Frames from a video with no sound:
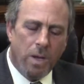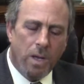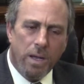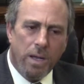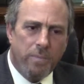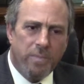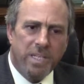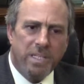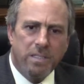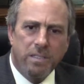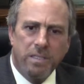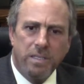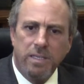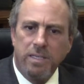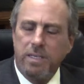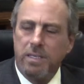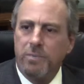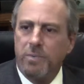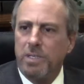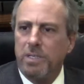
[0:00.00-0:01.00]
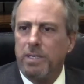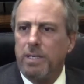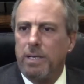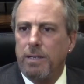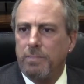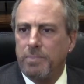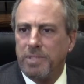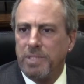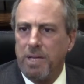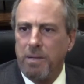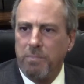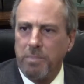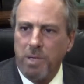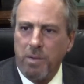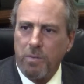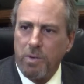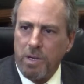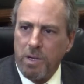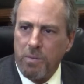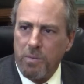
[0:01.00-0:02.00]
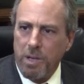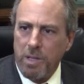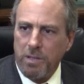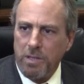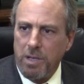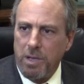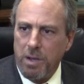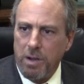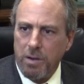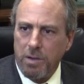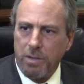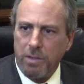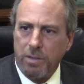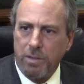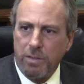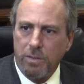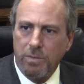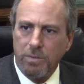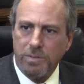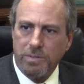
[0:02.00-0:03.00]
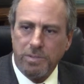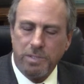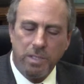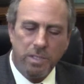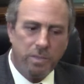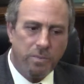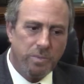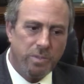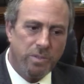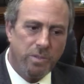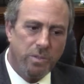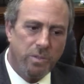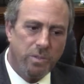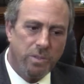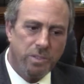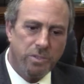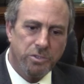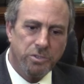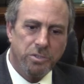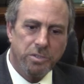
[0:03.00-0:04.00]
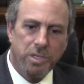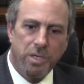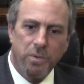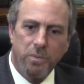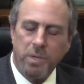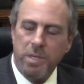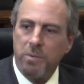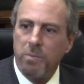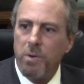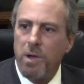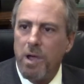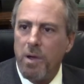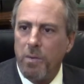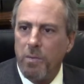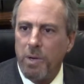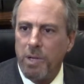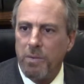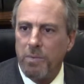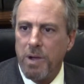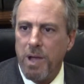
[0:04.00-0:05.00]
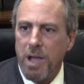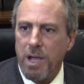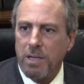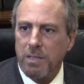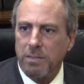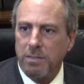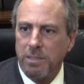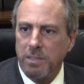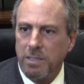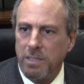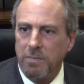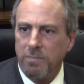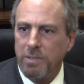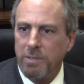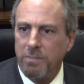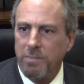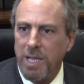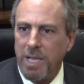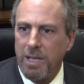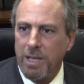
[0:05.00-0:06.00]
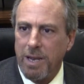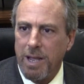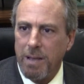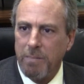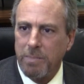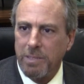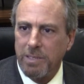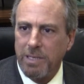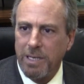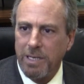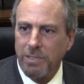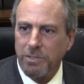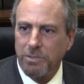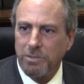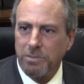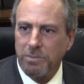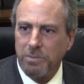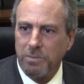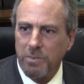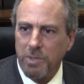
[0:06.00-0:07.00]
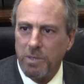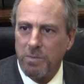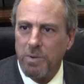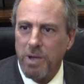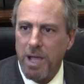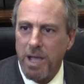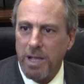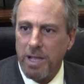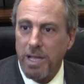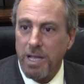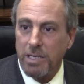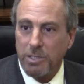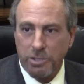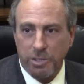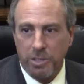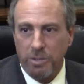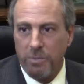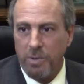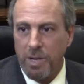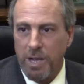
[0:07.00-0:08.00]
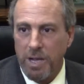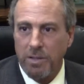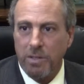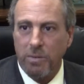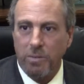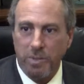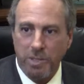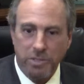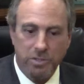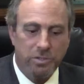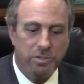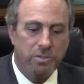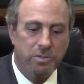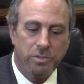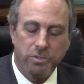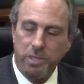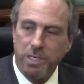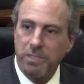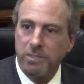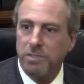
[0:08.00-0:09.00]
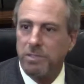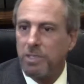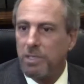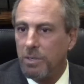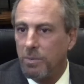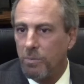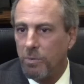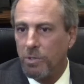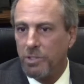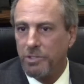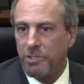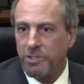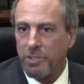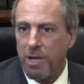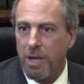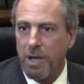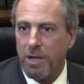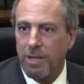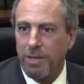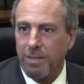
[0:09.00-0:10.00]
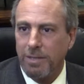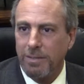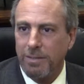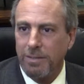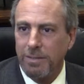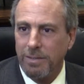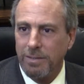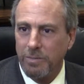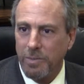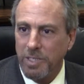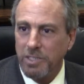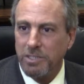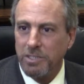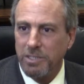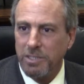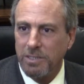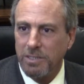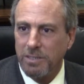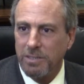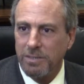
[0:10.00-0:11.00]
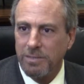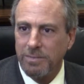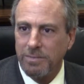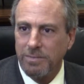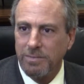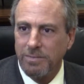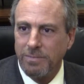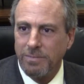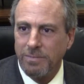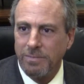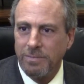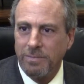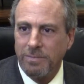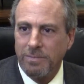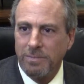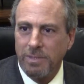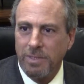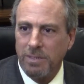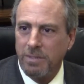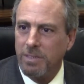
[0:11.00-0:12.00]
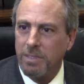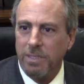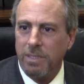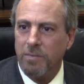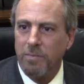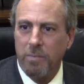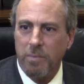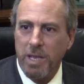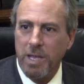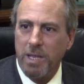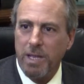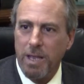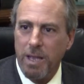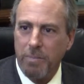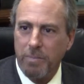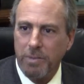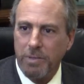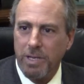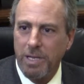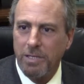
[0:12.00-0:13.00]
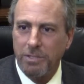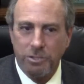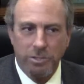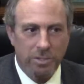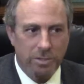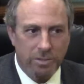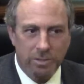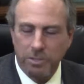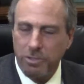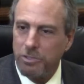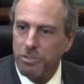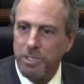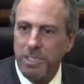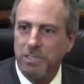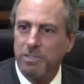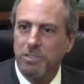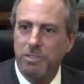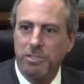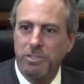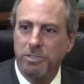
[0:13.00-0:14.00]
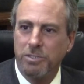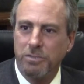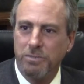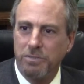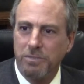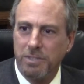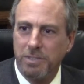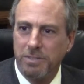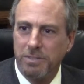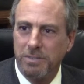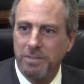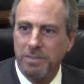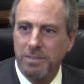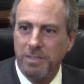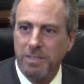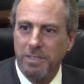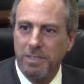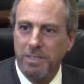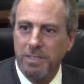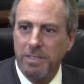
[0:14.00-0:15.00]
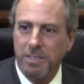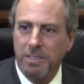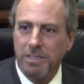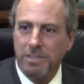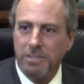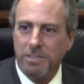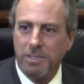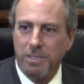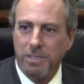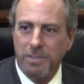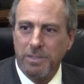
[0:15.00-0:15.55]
Well, I mean, the thing that really upset me when I read the article was dealing with the whole issue that Winrack didn't even make an application. Winrack actually ran the Windsor, Dresden, Woodstock racing. They didn't even make an application for the transition. So